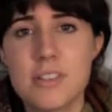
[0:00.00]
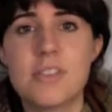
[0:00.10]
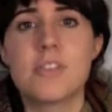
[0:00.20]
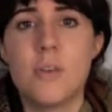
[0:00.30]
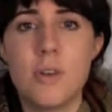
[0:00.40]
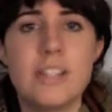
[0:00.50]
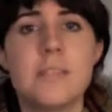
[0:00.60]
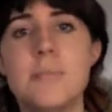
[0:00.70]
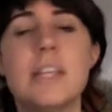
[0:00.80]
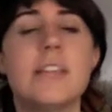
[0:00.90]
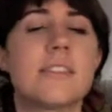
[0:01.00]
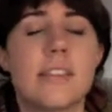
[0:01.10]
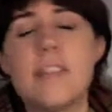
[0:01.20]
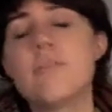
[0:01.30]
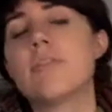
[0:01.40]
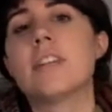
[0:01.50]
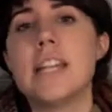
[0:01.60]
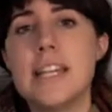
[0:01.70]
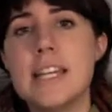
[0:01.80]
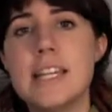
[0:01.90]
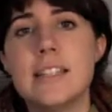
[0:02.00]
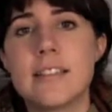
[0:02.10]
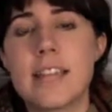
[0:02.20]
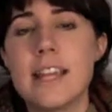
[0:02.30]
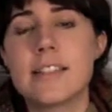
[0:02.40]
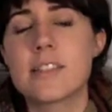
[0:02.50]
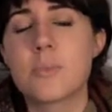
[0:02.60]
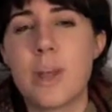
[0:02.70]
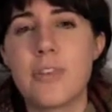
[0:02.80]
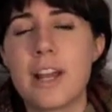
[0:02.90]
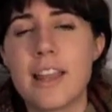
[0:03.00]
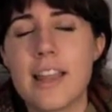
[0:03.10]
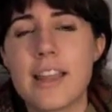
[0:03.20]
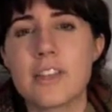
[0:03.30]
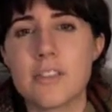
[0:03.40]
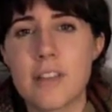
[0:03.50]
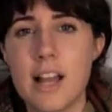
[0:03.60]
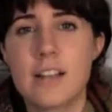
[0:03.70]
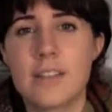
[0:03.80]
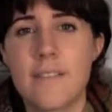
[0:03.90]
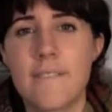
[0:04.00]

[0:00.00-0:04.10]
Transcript: There's going to be slavery in Kansas whether I like it or not.